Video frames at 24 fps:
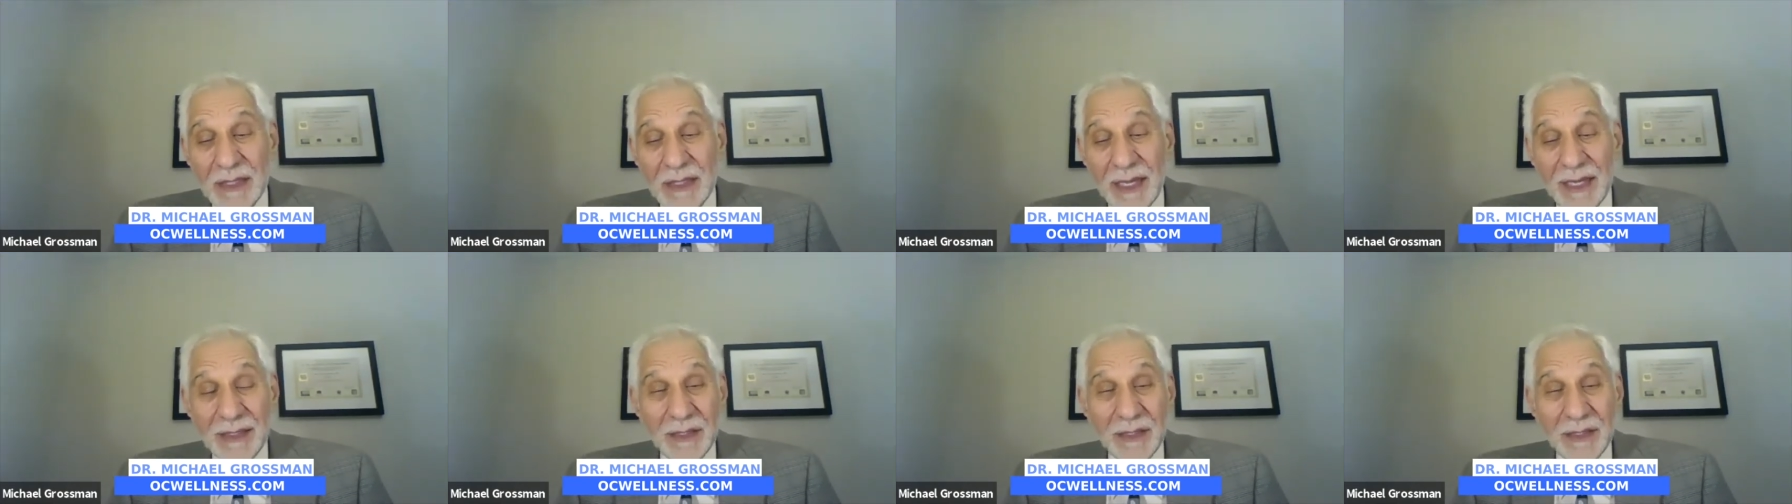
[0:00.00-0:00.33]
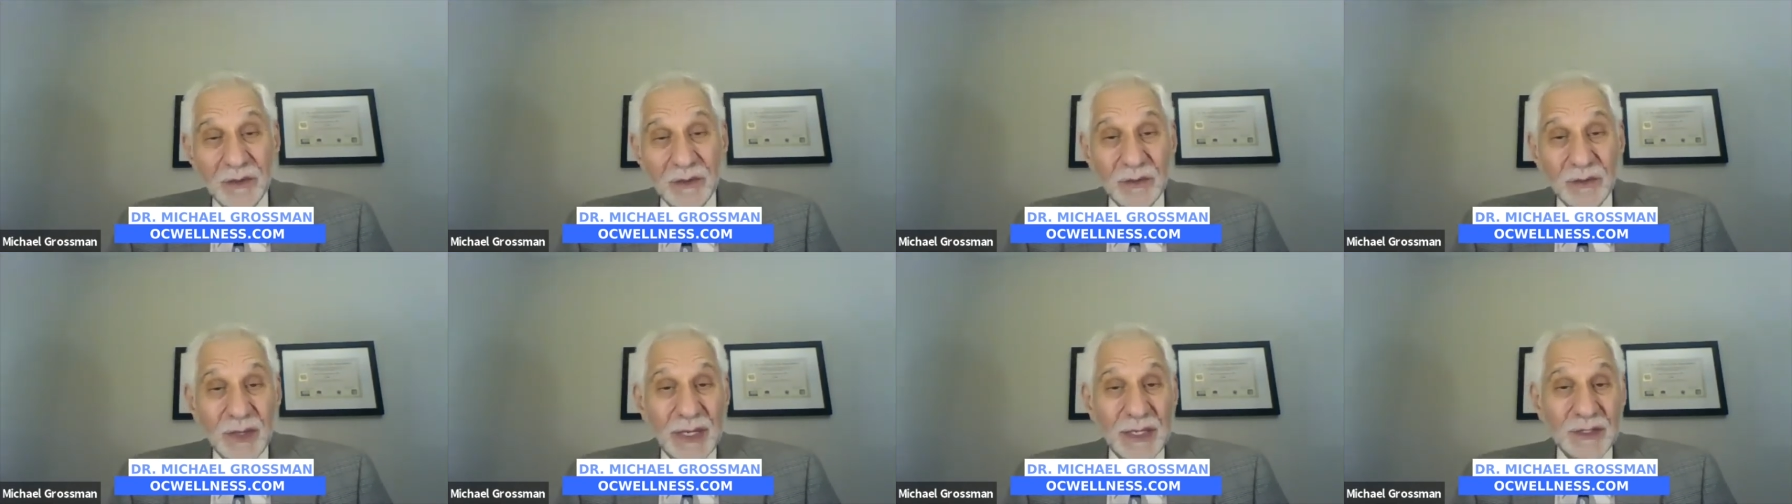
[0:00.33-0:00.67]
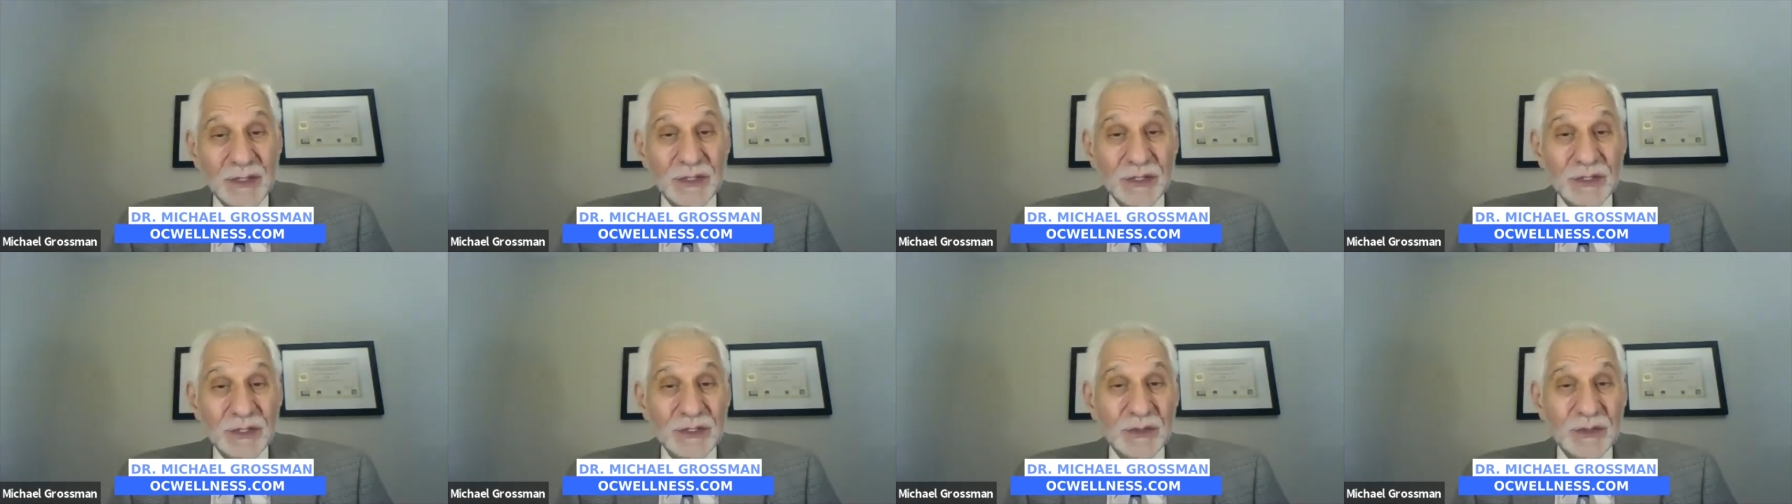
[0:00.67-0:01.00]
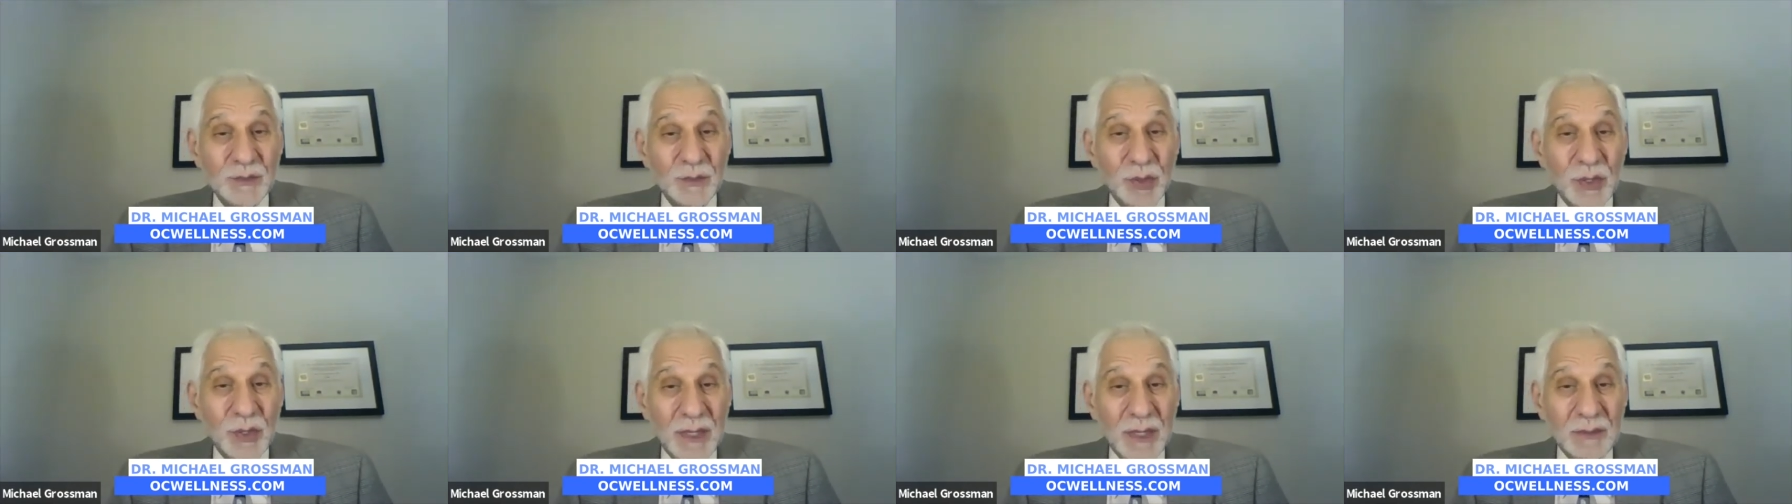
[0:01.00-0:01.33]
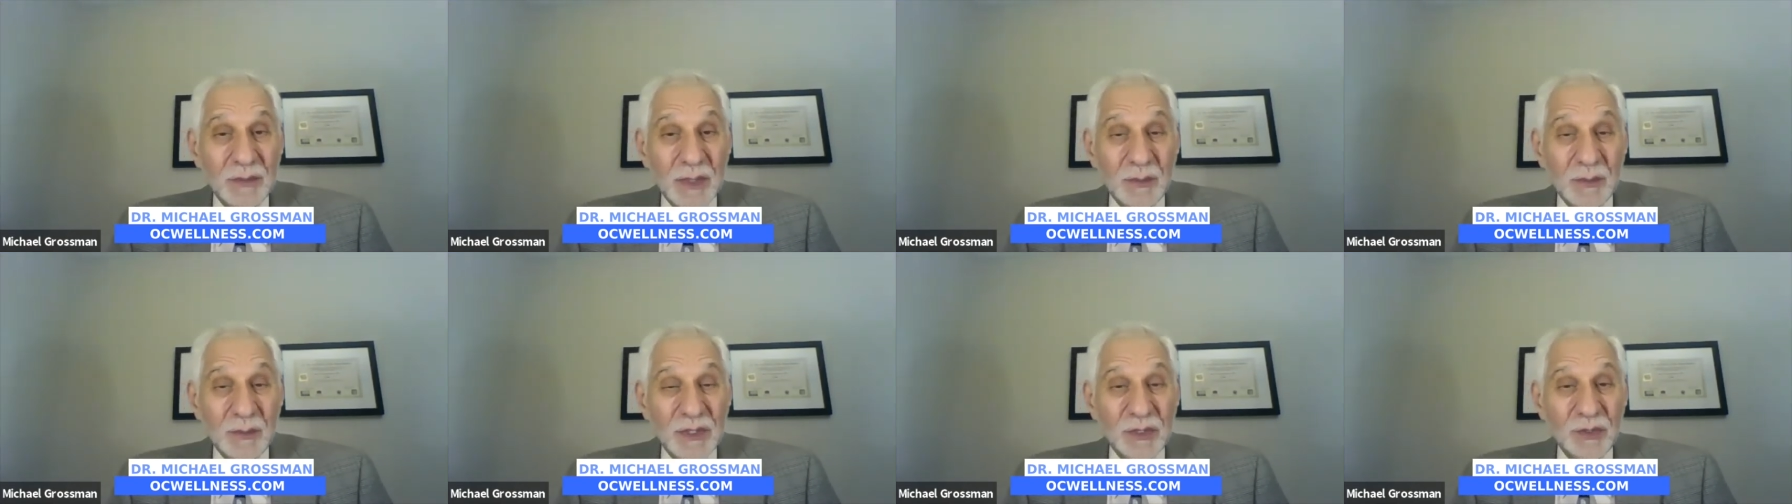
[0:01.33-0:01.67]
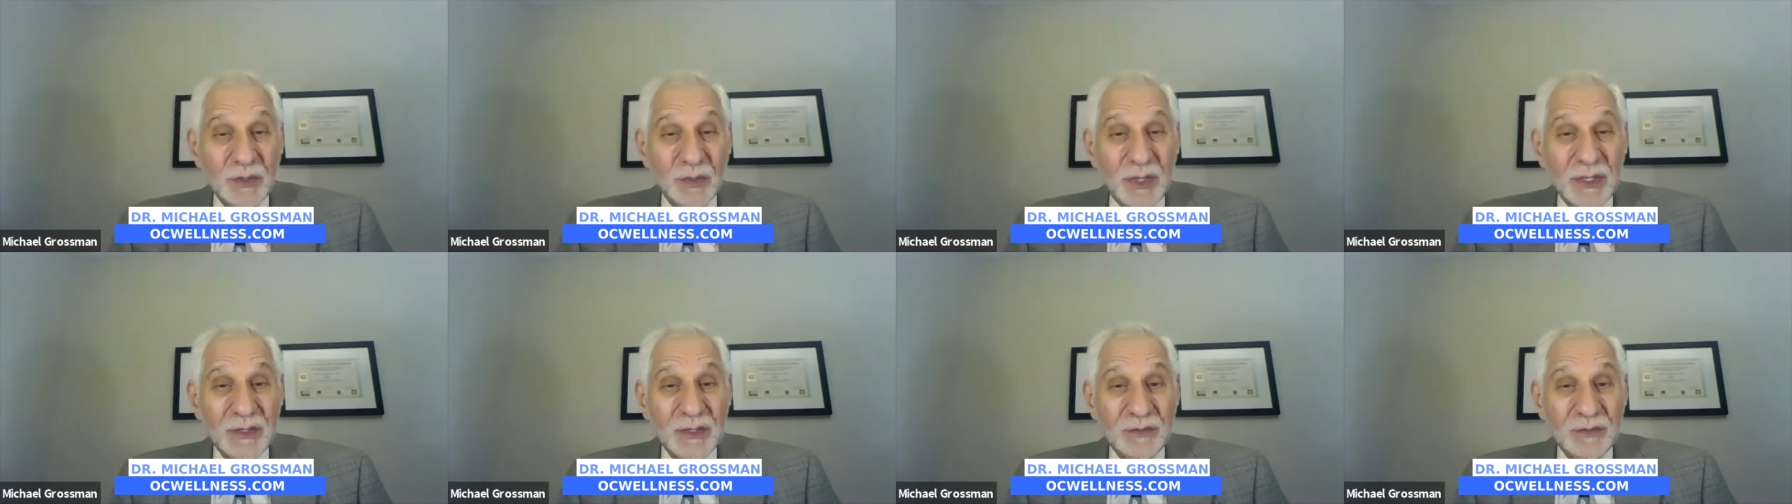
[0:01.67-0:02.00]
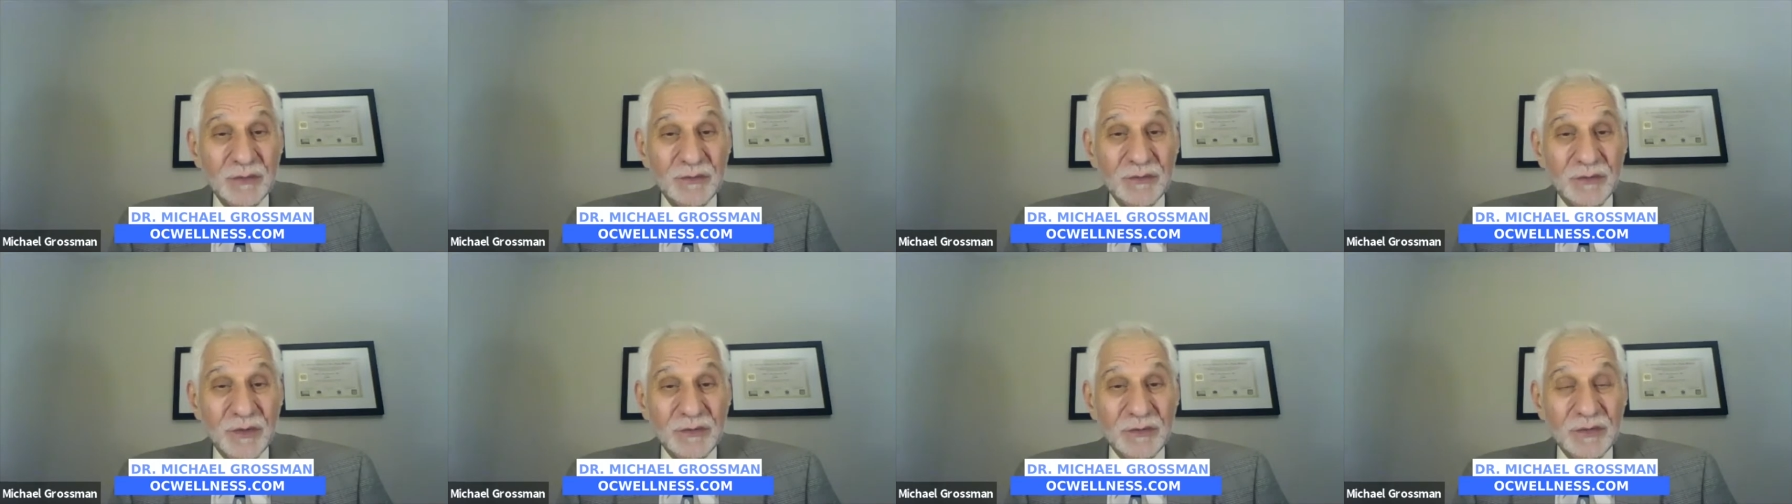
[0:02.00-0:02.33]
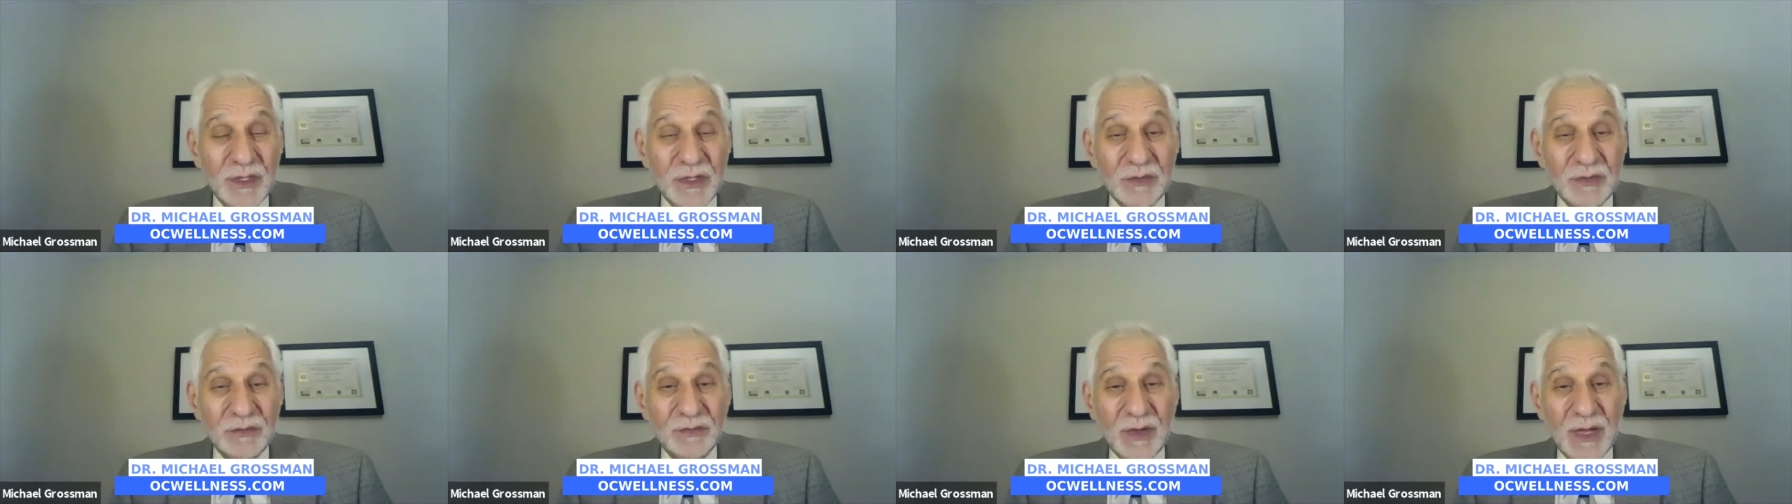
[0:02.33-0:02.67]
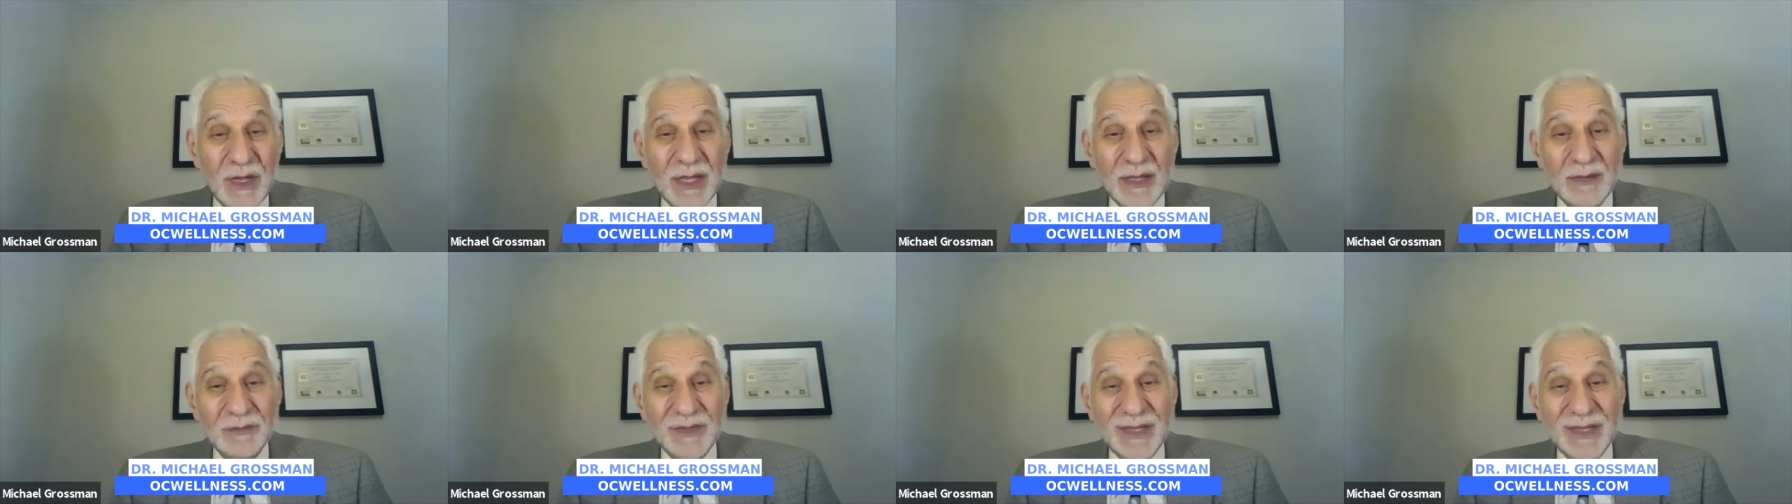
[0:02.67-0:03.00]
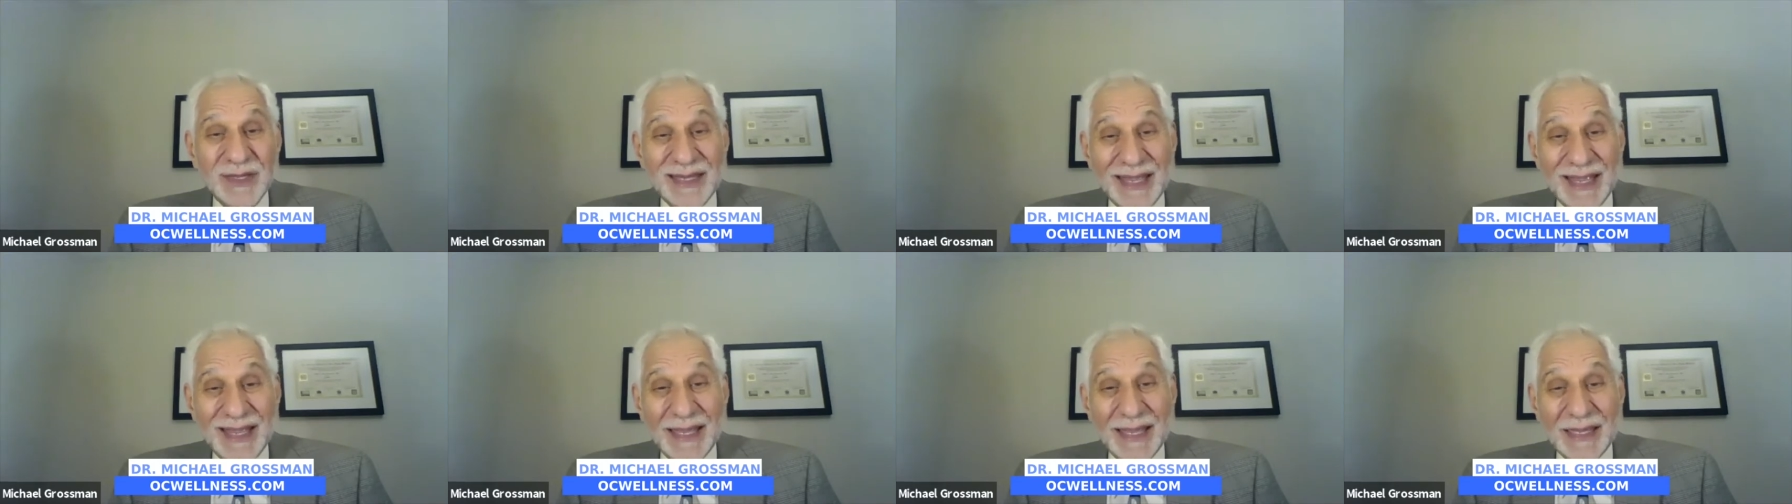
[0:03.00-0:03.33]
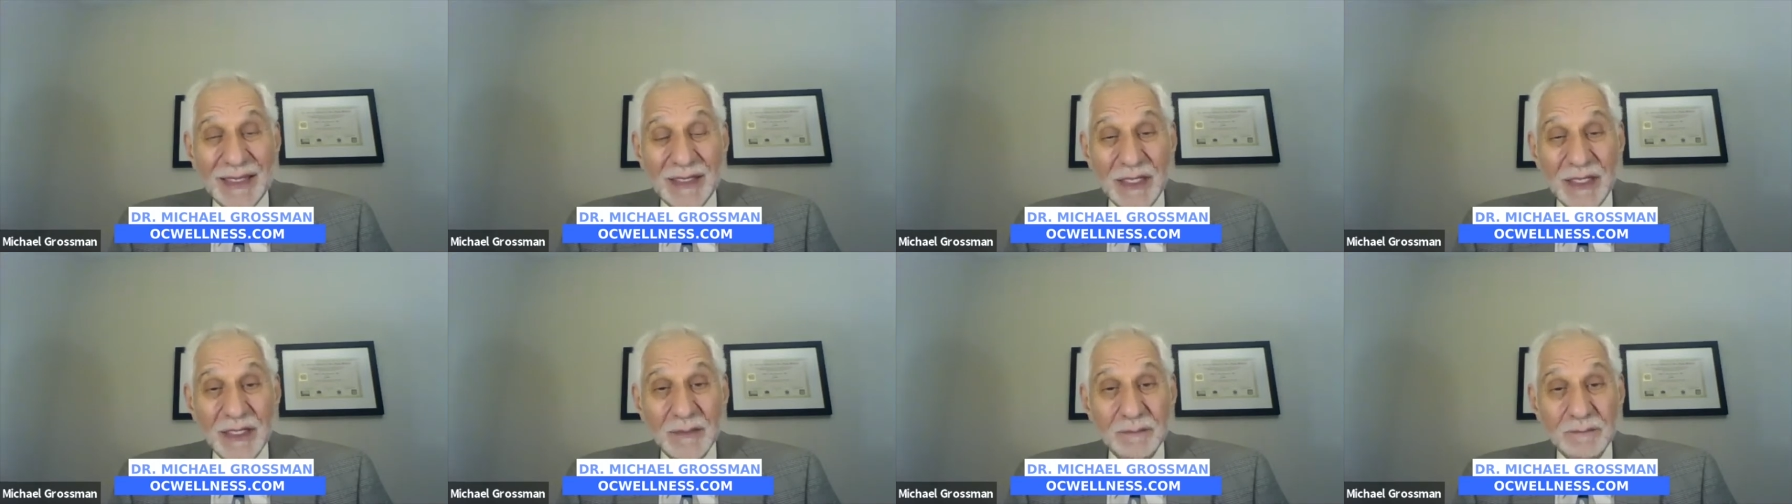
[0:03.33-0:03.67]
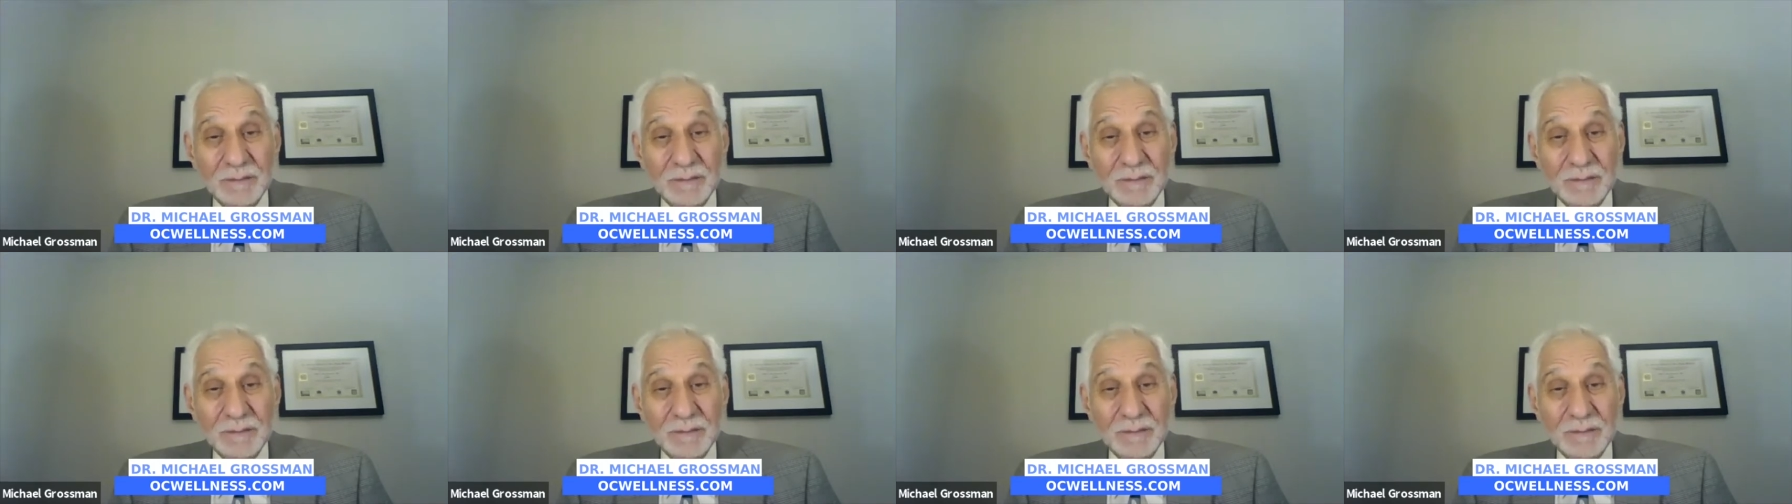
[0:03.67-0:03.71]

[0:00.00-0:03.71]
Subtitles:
ideal range is probably between 55 and 80.